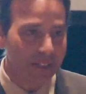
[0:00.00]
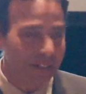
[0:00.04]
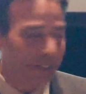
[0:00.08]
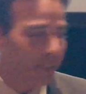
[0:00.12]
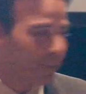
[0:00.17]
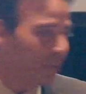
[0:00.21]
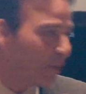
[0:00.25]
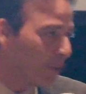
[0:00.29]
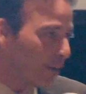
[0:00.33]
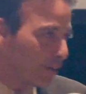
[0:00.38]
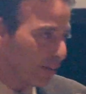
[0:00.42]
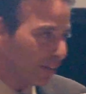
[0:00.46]
not
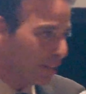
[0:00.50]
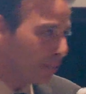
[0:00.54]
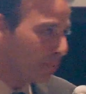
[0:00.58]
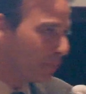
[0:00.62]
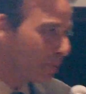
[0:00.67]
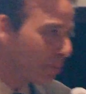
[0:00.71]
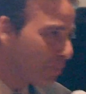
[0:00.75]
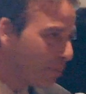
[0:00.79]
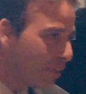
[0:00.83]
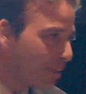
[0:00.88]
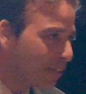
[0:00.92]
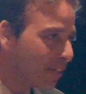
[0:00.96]
so
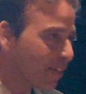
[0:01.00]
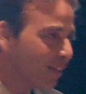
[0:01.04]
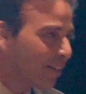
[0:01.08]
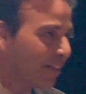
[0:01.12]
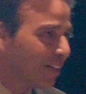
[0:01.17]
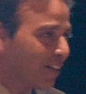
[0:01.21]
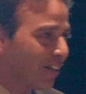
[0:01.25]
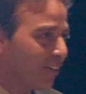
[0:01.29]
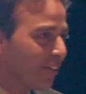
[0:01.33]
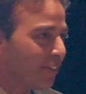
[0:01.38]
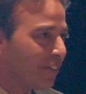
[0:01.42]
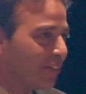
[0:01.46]
awesome, depends
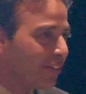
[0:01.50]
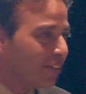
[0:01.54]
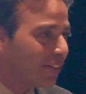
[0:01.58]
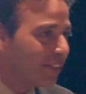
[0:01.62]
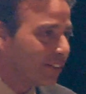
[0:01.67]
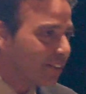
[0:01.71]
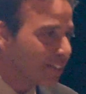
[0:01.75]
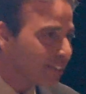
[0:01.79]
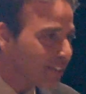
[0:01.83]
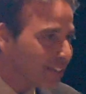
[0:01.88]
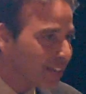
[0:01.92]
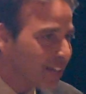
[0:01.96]
on how you
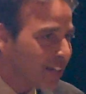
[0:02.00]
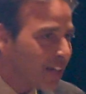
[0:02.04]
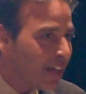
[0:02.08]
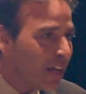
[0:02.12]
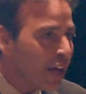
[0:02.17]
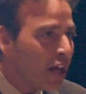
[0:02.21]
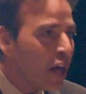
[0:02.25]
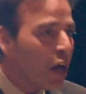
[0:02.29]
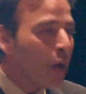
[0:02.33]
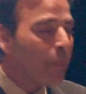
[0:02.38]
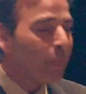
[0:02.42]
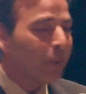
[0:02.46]
look at it.
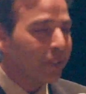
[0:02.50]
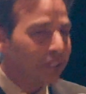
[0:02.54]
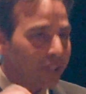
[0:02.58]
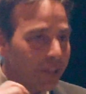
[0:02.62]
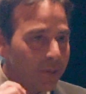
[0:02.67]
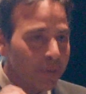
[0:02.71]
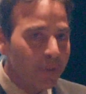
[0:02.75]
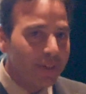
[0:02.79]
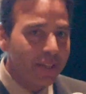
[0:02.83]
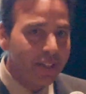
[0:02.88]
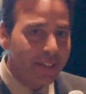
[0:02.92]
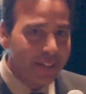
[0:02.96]
But
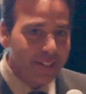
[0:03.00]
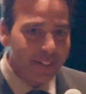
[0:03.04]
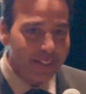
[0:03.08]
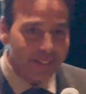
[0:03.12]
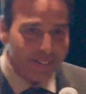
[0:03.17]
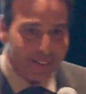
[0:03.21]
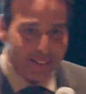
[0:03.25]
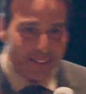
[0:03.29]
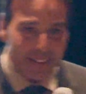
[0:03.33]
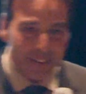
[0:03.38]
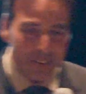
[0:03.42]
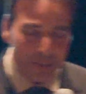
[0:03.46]
they were
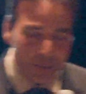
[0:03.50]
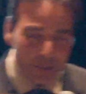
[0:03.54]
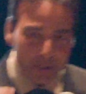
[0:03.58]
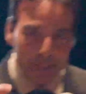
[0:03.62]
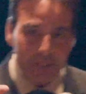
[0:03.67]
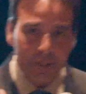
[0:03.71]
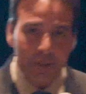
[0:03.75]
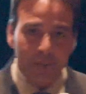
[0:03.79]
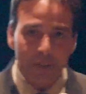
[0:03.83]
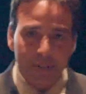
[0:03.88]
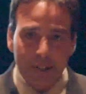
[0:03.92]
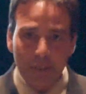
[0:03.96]
eating the
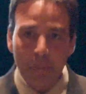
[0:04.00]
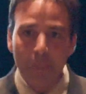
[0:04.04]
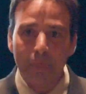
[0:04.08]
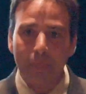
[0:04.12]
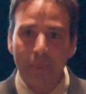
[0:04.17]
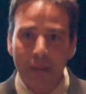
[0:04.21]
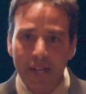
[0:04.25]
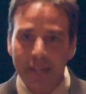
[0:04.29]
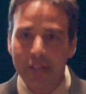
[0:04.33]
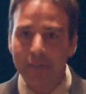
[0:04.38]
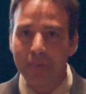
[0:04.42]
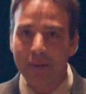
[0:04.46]
cereal, and there was a
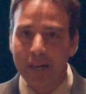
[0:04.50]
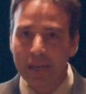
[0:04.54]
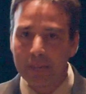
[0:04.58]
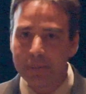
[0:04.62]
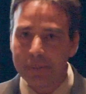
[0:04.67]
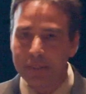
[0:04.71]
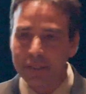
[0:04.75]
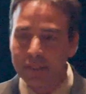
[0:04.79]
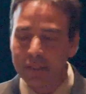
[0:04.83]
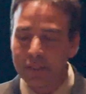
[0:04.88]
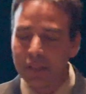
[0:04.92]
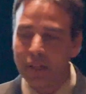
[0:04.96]
bunny
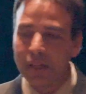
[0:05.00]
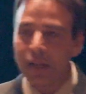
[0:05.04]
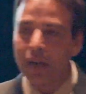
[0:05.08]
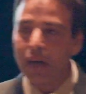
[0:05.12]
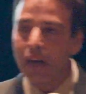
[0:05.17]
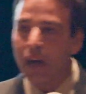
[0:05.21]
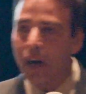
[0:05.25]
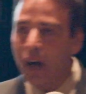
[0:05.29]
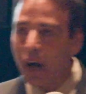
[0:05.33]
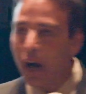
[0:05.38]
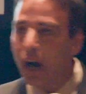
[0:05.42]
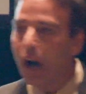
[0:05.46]
rabbit
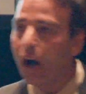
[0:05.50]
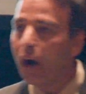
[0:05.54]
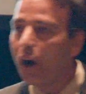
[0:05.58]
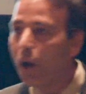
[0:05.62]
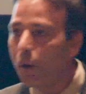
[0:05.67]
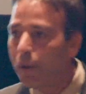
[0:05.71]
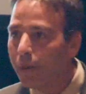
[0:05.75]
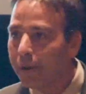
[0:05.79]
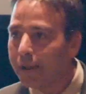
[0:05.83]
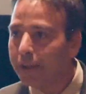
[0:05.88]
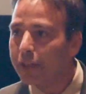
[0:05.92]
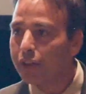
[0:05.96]

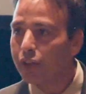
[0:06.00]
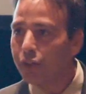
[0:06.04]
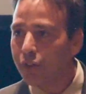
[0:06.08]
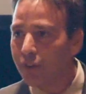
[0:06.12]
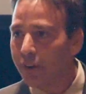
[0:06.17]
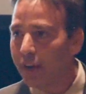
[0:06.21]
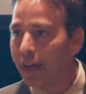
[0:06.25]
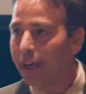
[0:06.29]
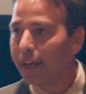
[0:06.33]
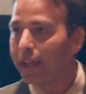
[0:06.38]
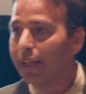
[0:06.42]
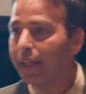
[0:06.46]
always
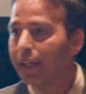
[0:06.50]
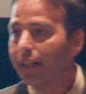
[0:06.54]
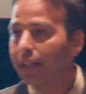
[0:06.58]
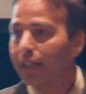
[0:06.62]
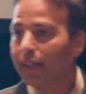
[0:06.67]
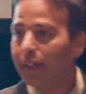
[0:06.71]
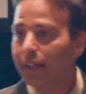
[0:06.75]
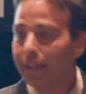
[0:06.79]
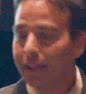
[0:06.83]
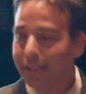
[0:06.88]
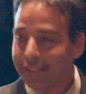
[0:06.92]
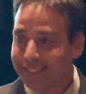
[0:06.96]

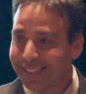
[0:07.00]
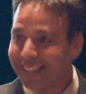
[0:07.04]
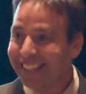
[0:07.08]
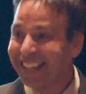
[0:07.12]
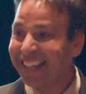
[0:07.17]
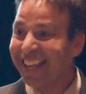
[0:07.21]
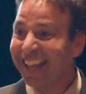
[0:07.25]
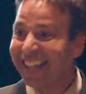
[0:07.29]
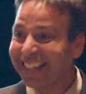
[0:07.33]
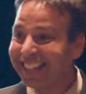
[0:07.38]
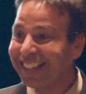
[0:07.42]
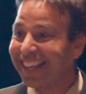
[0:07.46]
trying to
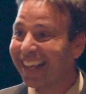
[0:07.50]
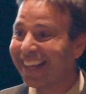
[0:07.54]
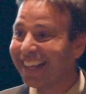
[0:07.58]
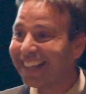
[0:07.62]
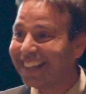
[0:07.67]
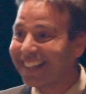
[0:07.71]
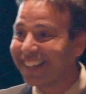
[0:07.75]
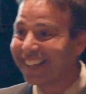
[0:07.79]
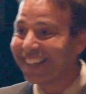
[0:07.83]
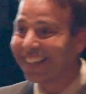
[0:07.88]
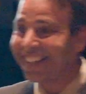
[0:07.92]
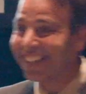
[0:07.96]

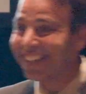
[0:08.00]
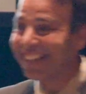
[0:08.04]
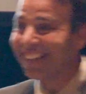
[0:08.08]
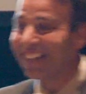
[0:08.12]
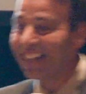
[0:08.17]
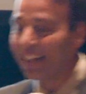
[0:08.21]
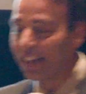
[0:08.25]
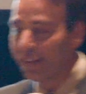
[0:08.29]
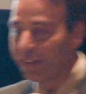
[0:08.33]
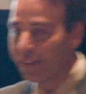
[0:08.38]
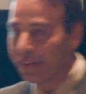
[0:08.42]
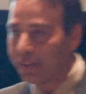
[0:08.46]
take the
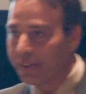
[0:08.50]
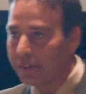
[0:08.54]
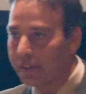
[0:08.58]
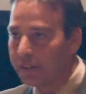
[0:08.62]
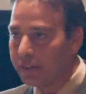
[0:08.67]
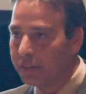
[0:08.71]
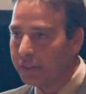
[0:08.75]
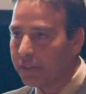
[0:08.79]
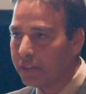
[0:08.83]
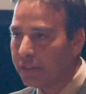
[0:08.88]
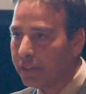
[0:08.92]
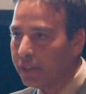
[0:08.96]
kids'
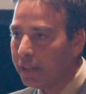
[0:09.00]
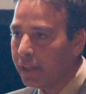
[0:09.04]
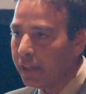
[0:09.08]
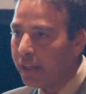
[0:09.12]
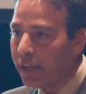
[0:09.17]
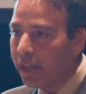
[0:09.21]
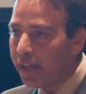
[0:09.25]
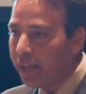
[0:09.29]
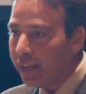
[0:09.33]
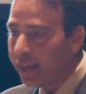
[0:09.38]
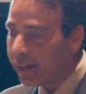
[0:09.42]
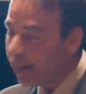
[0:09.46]
cereal.
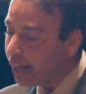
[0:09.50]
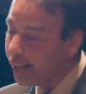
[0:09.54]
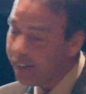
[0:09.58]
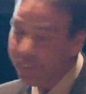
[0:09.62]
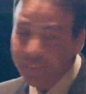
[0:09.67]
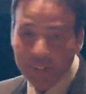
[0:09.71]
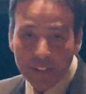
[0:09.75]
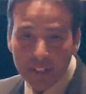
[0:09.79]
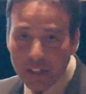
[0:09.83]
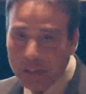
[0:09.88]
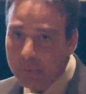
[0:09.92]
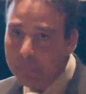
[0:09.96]
And
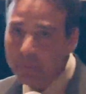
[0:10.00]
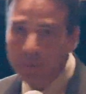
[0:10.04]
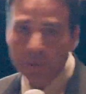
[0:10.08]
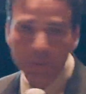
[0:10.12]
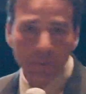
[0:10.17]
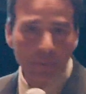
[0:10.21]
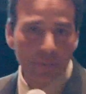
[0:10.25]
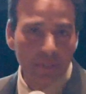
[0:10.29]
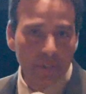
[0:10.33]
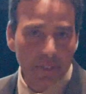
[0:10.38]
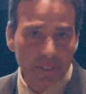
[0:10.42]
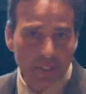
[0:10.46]
every
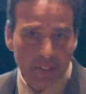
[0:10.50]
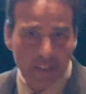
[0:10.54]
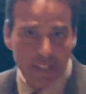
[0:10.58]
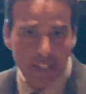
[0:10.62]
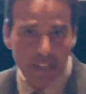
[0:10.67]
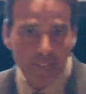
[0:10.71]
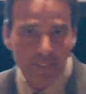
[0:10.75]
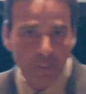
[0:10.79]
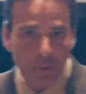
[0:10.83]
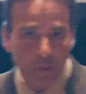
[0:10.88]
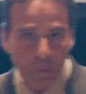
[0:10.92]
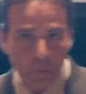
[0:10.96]
commercial, it
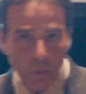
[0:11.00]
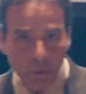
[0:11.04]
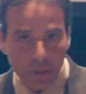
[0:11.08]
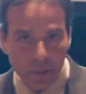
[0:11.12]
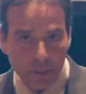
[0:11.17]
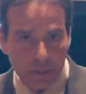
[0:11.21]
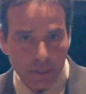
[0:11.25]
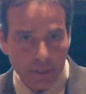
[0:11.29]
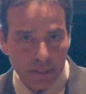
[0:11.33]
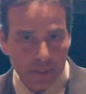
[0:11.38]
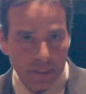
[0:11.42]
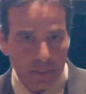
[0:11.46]
never
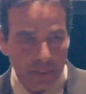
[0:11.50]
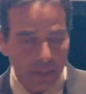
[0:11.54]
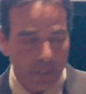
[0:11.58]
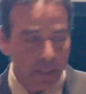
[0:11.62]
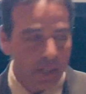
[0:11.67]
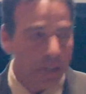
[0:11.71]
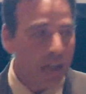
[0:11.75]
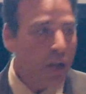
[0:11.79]
worked